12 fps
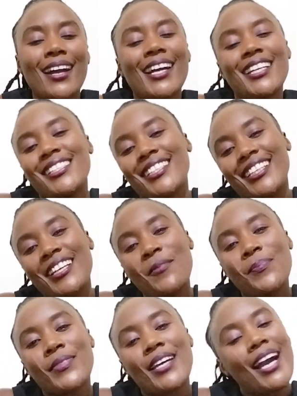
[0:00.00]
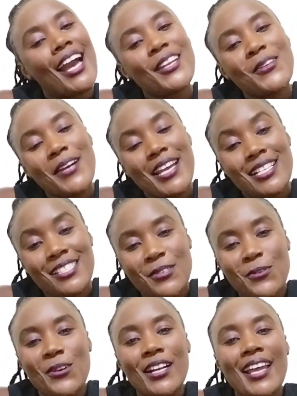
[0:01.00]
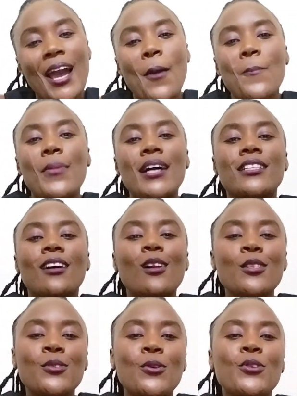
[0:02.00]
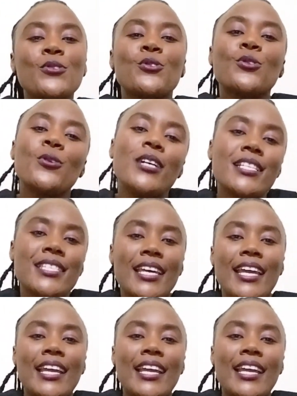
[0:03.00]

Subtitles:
Kindly, I know it's good, but also do it.